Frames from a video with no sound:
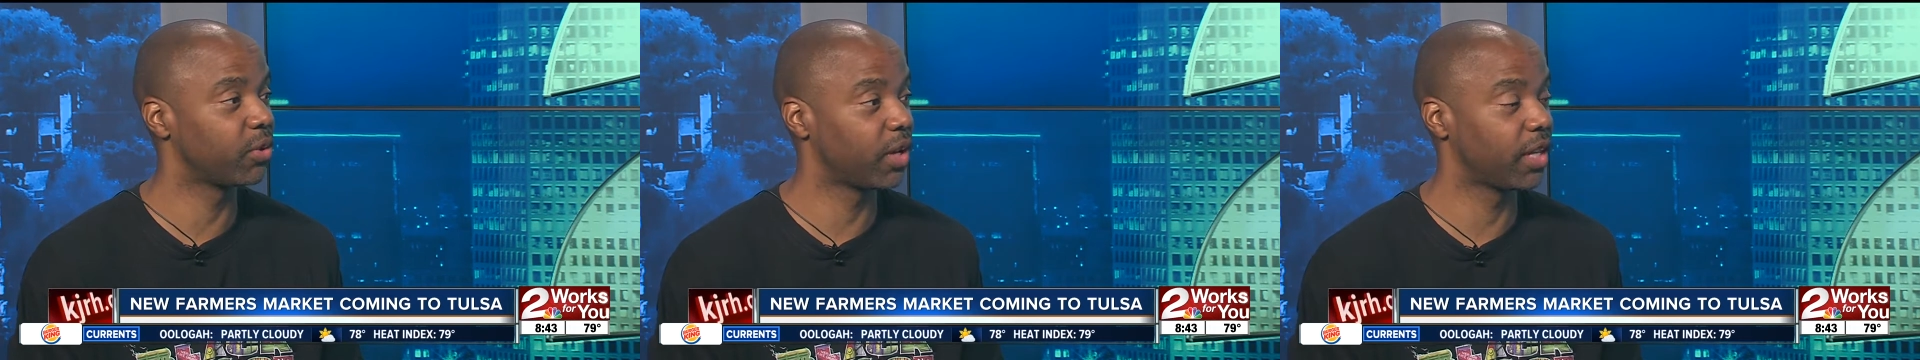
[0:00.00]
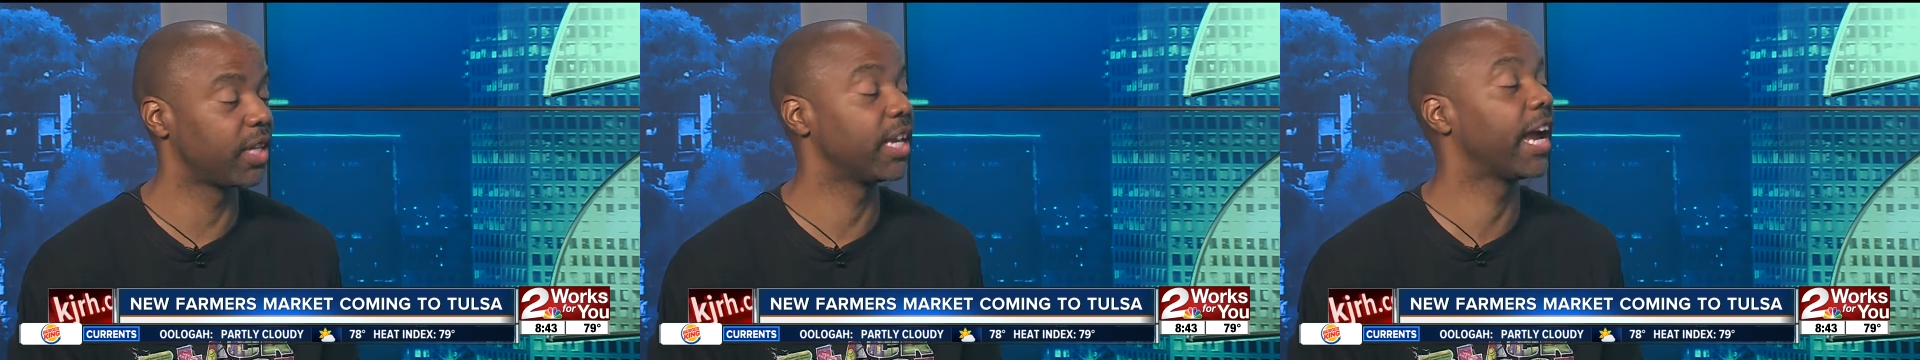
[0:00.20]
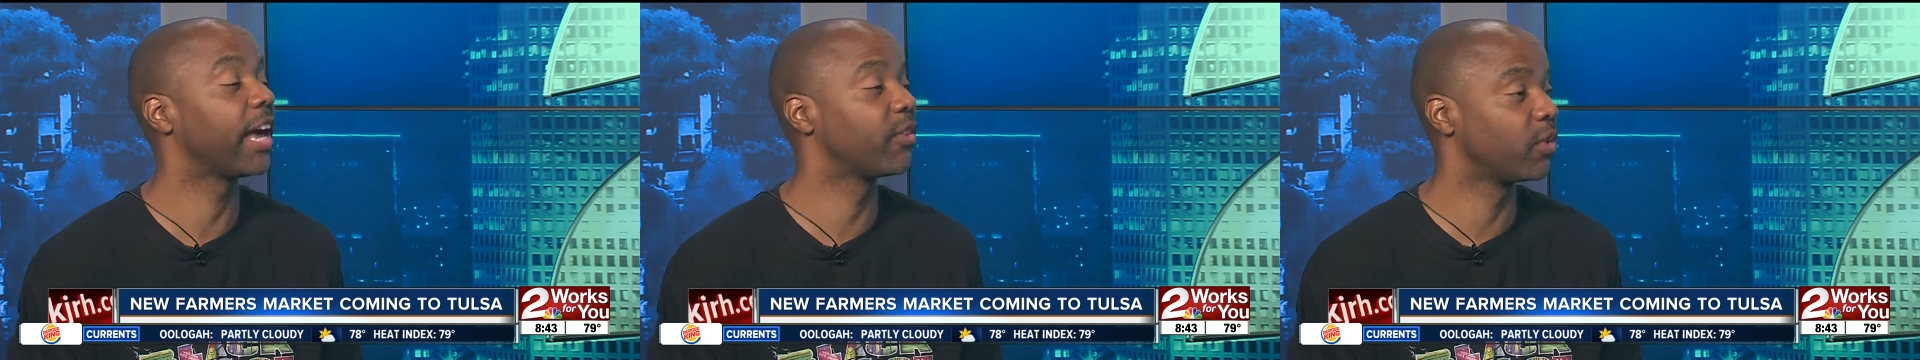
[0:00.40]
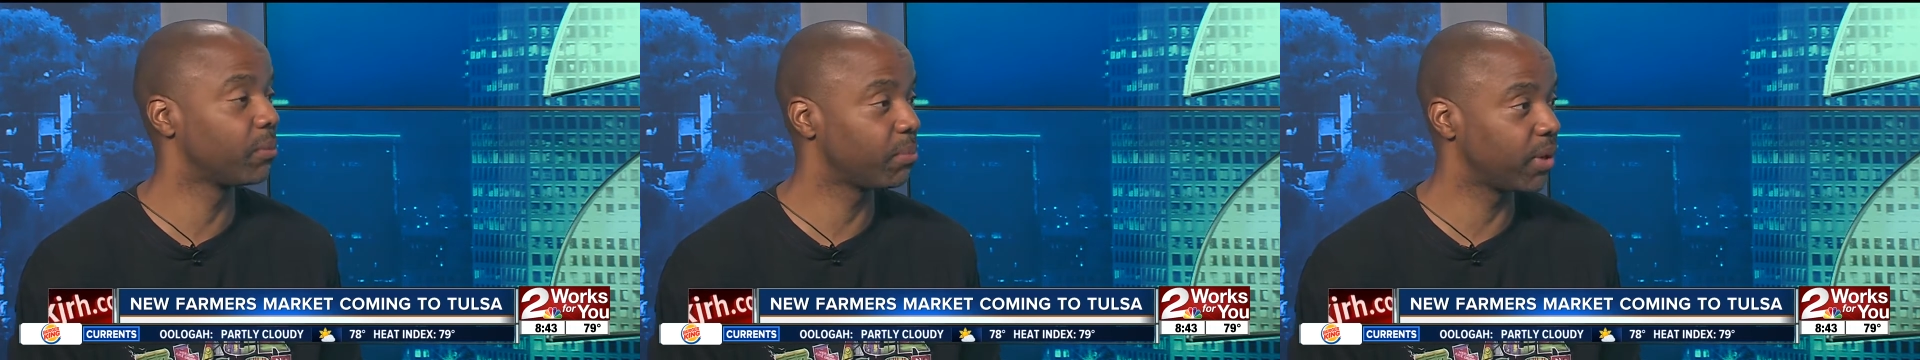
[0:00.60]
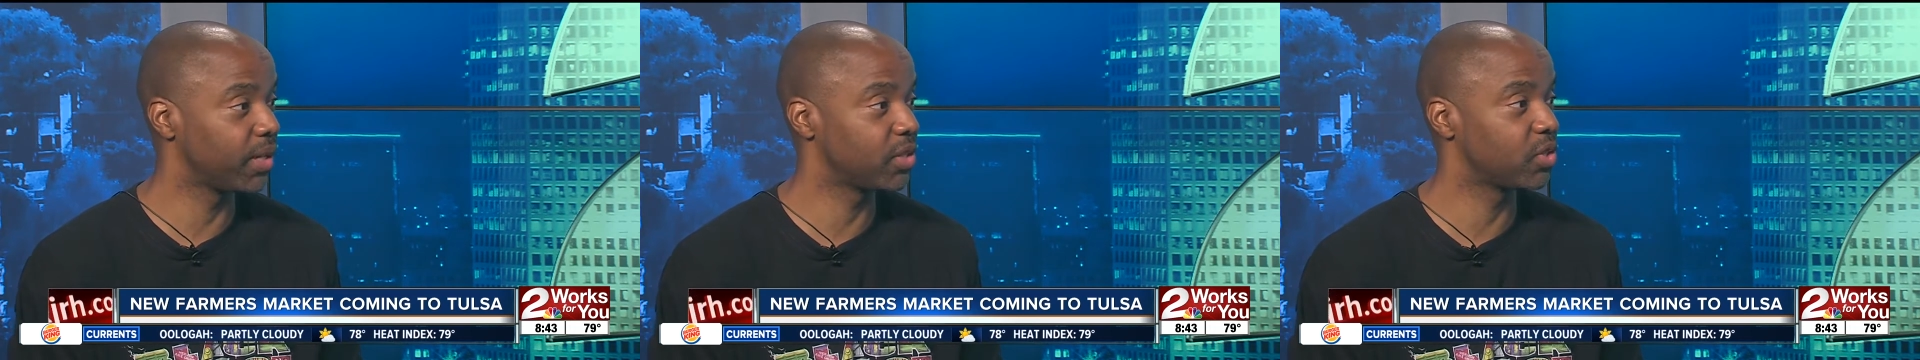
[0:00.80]
uh, the Gathering
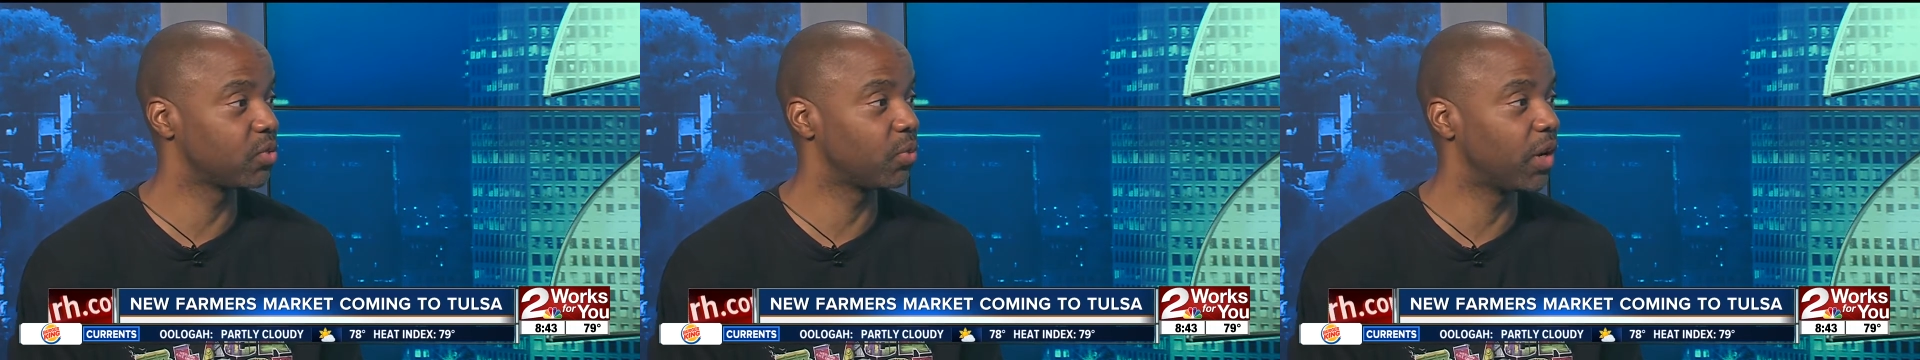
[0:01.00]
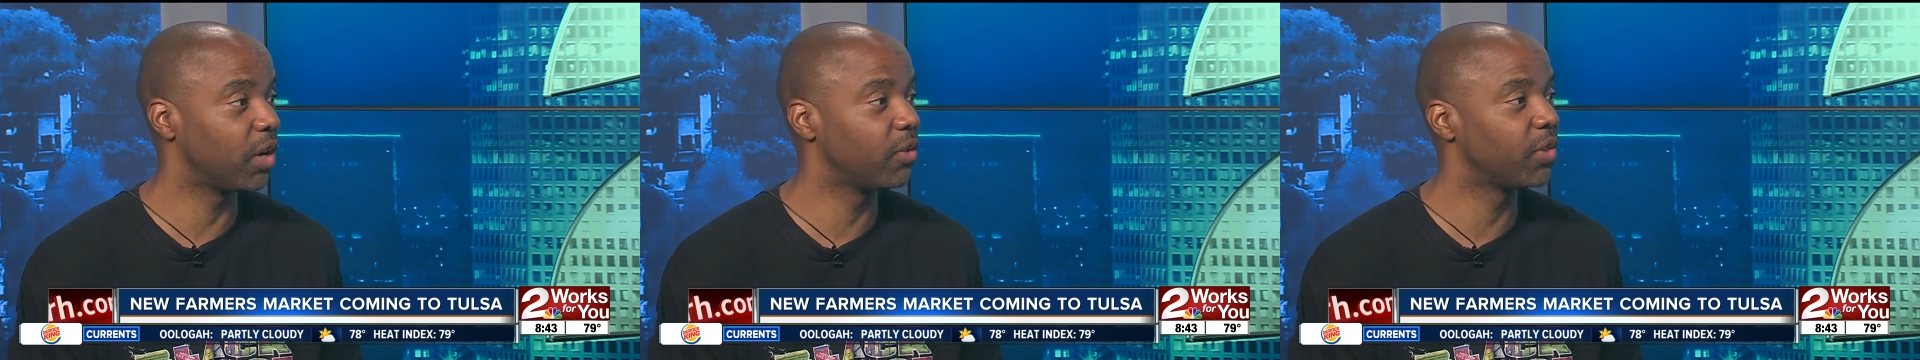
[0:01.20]
Place as well.